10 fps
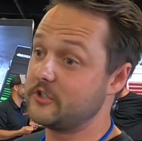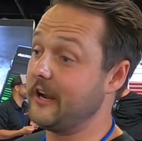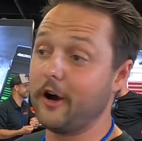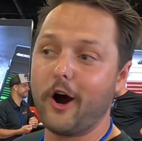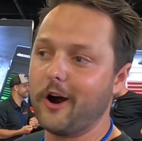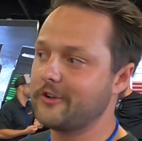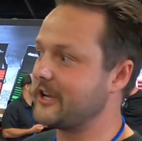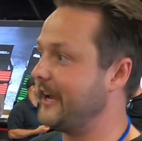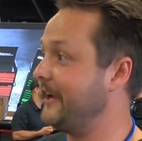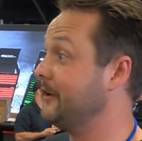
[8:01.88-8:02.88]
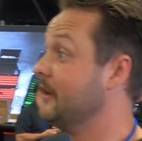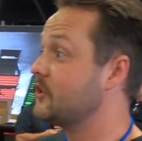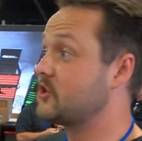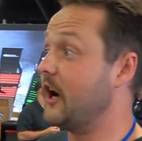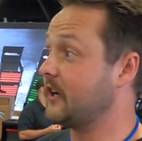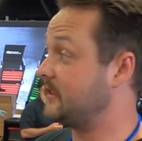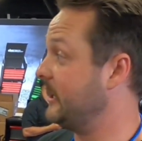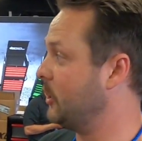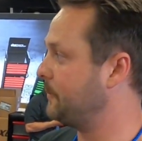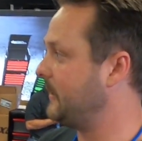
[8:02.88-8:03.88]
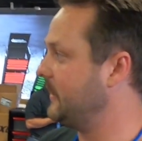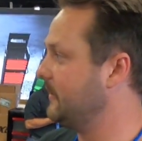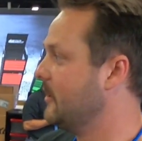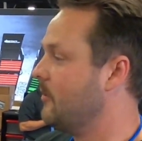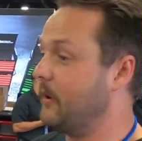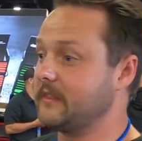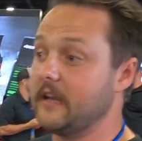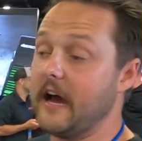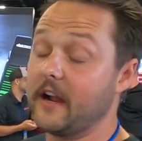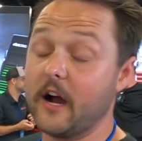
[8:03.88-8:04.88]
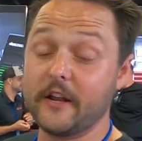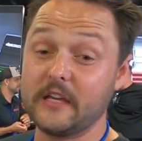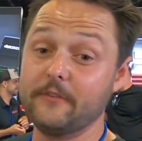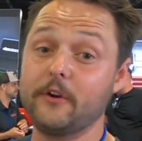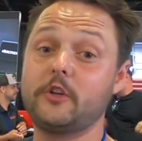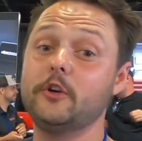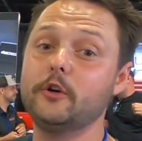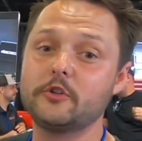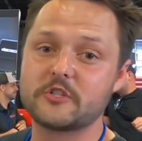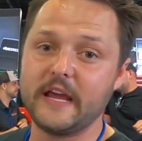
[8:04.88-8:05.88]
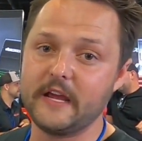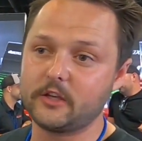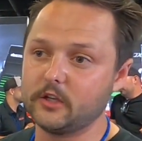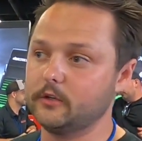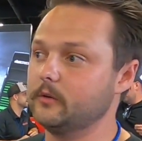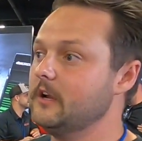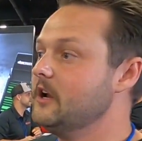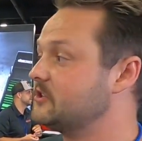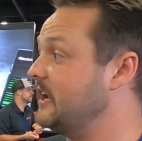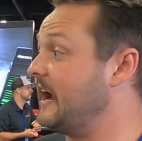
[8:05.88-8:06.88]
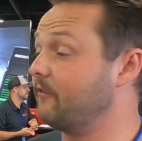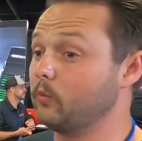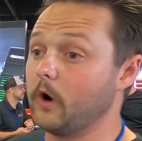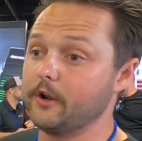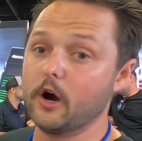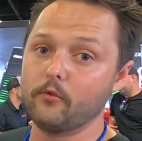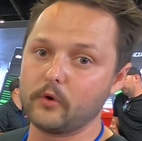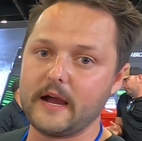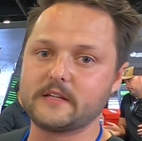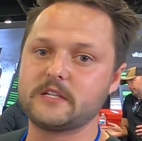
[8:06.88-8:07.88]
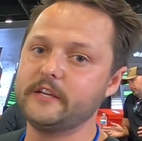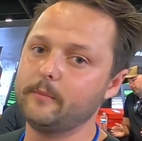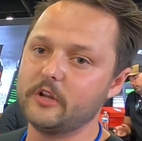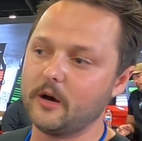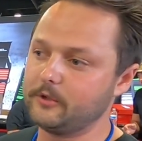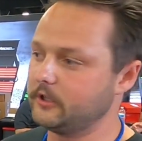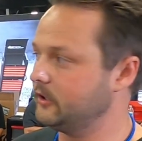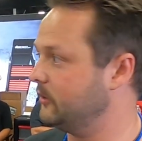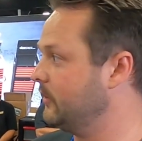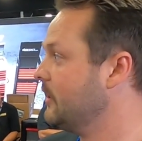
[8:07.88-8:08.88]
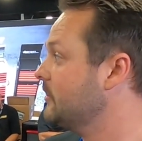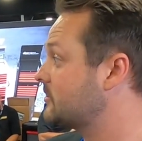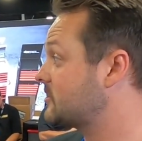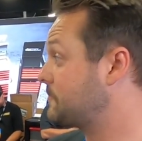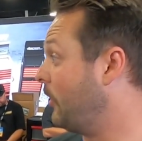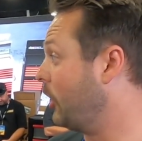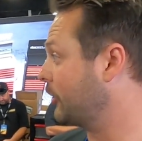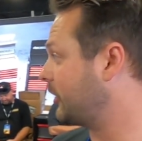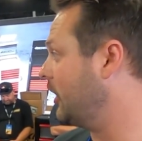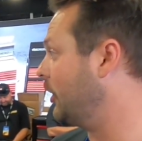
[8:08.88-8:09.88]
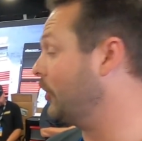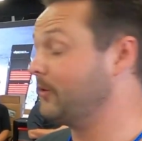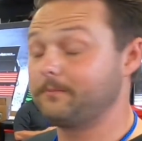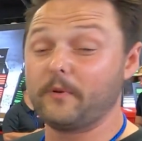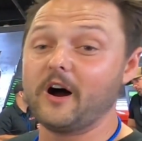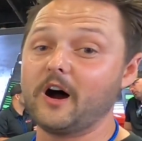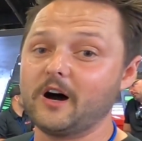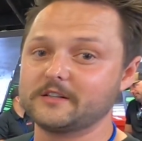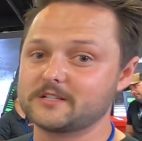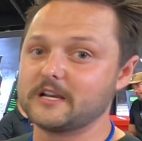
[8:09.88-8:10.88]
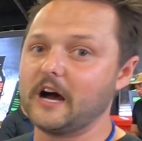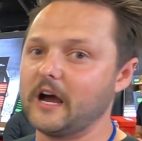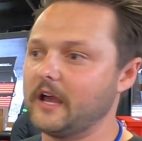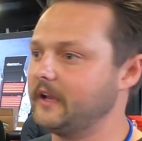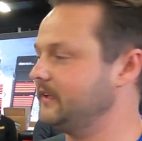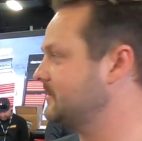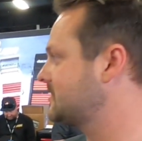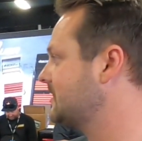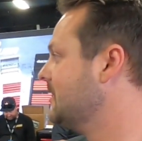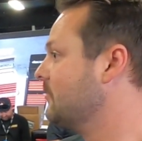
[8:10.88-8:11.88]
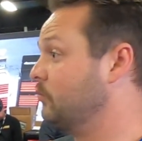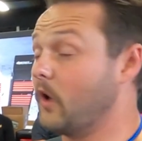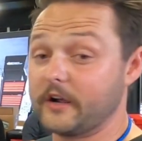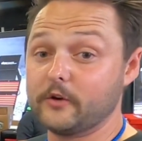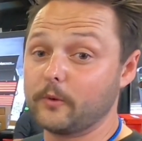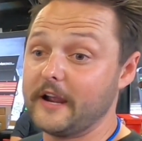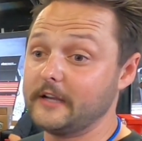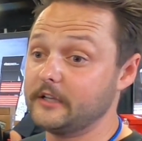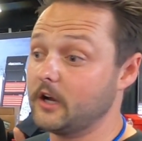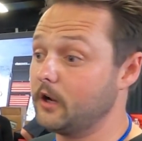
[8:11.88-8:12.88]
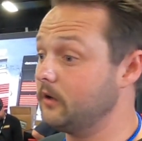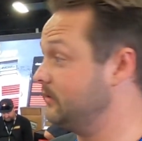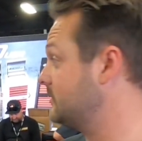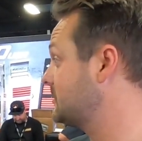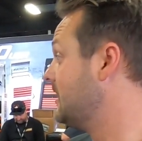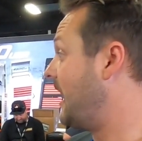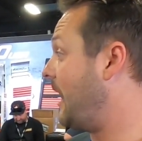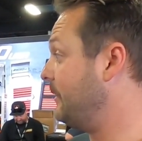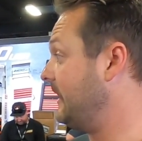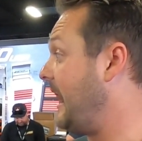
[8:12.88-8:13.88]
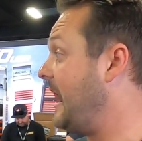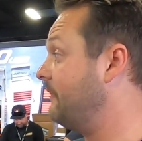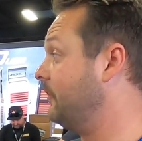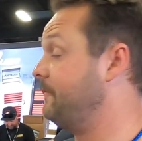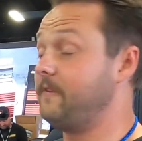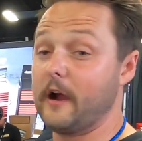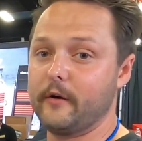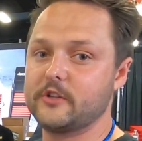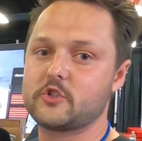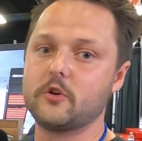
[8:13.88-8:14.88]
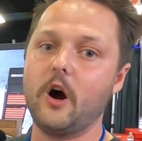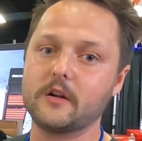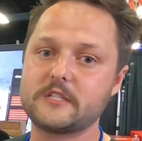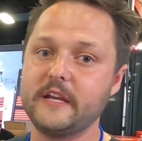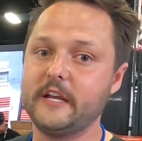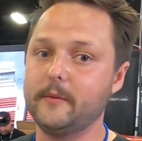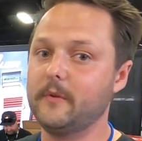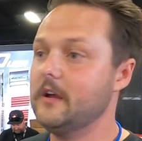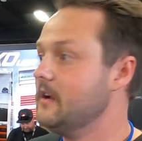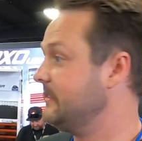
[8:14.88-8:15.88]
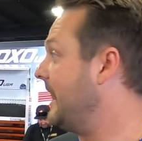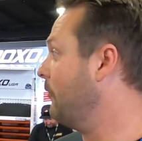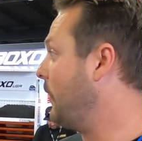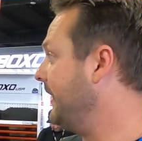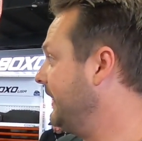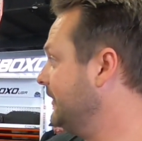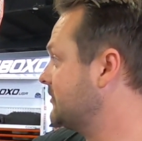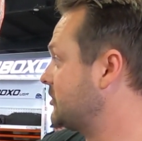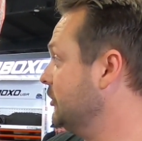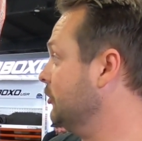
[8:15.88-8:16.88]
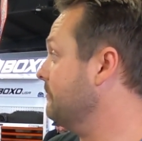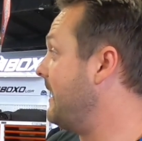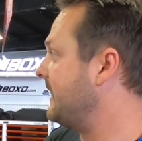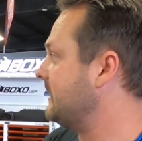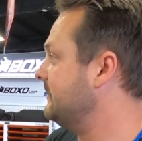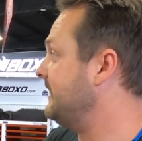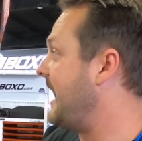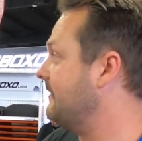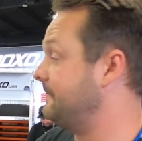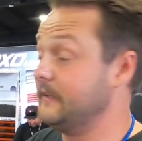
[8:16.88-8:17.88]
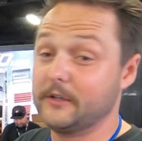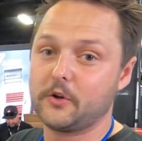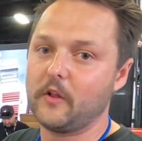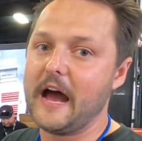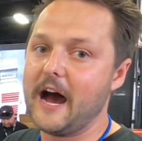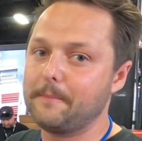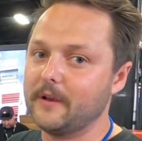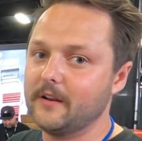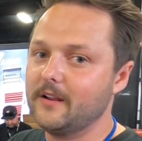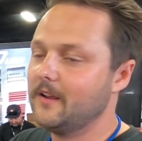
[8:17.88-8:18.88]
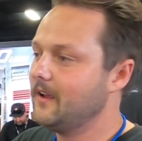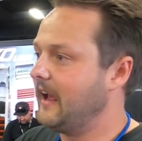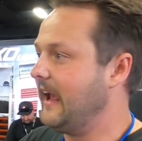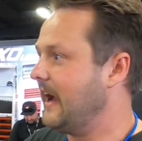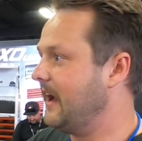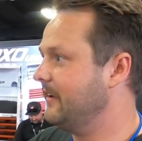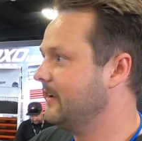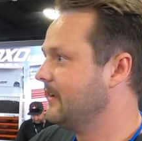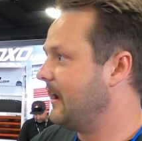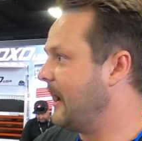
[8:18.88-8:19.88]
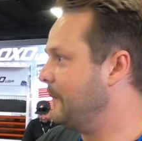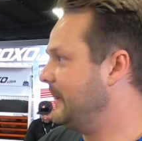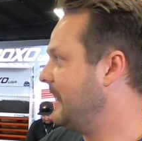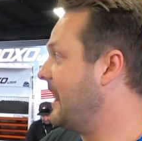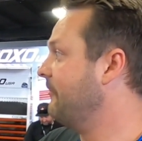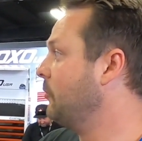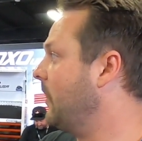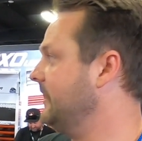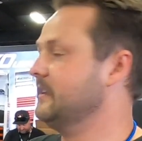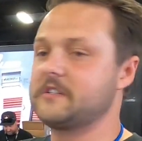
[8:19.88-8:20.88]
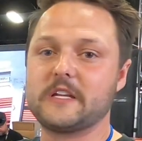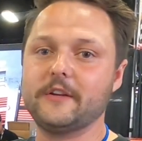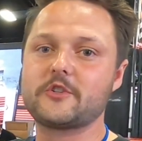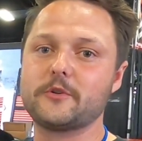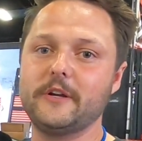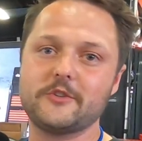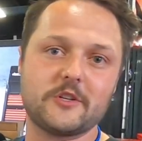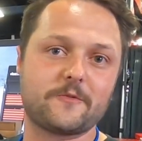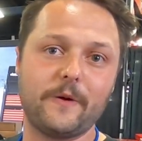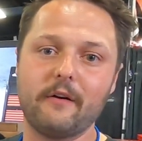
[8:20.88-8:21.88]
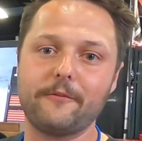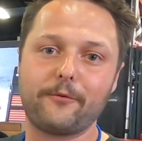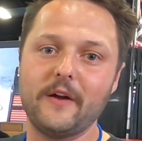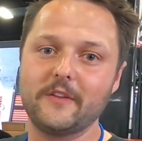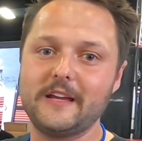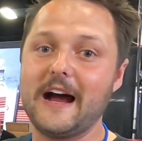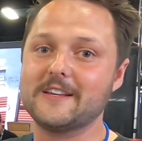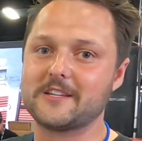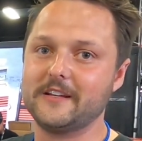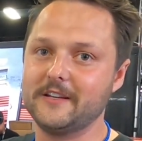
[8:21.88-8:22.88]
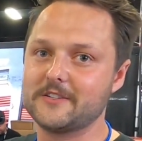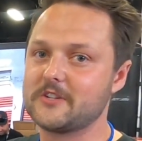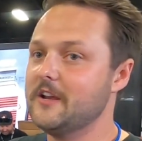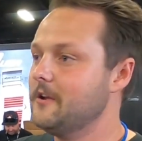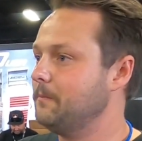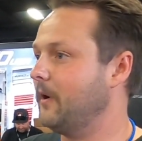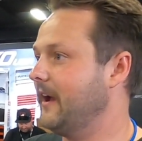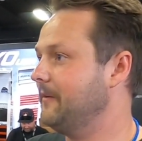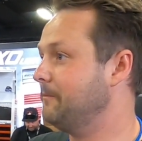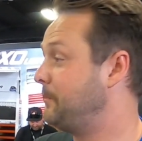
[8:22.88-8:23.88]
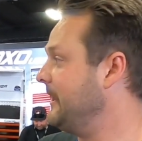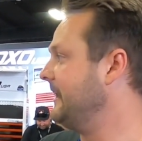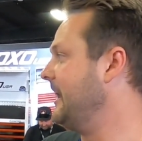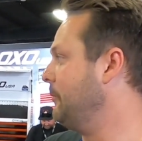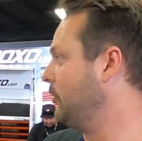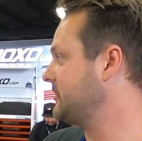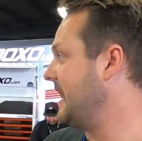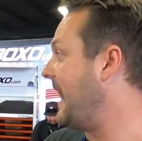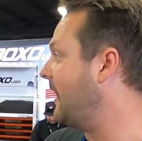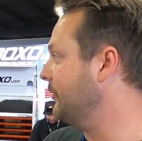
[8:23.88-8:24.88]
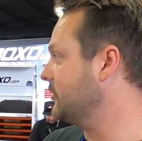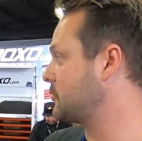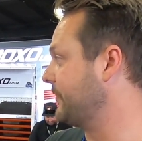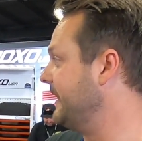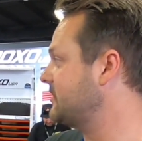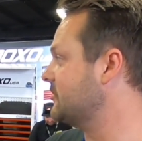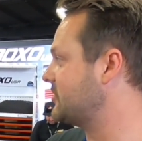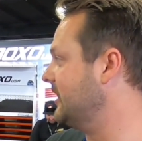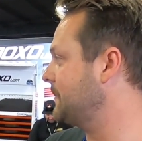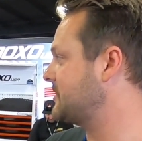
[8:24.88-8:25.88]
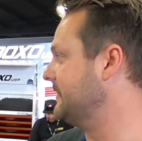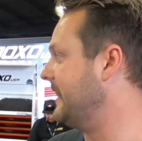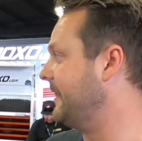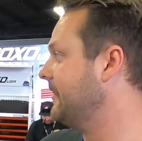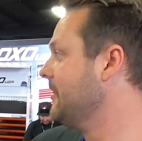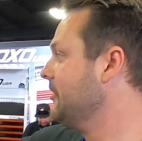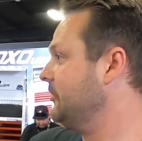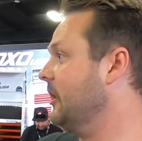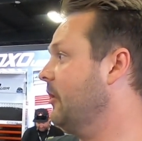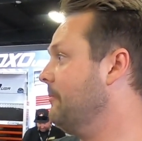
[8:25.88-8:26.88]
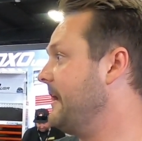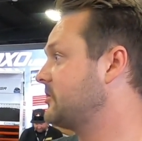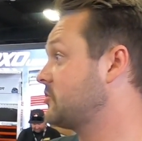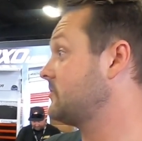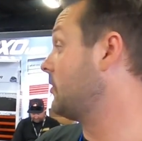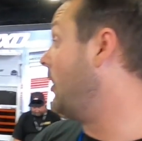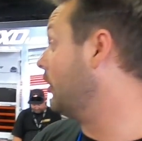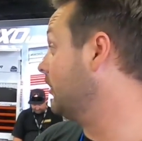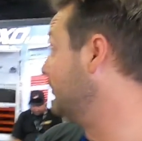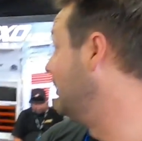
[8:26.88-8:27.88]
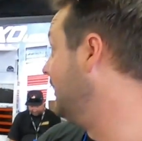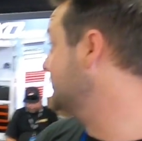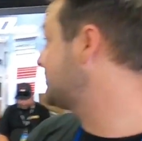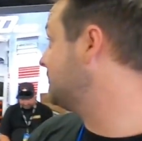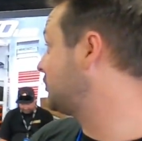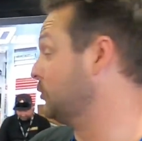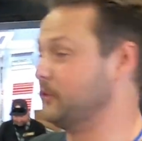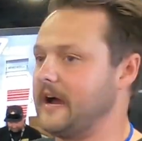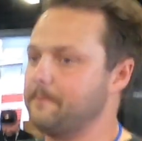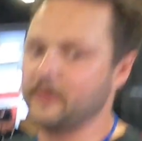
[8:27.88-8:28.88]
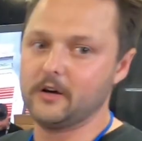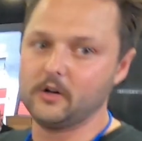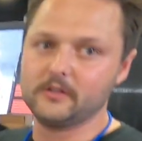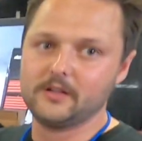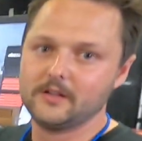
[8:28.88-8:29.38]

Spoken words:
shout out RJ, Shock Therapy. But then I gotta give a huge thank you to everyone over at TMW, Sparco, Baja Designs, Rugged Radios. I mean, I have a very strong team that went into making that vehicle happen. And I mean, everyone in this industry is just very friendly as it is, but being able to have those relationships and then, you know, make stronger ones through that build,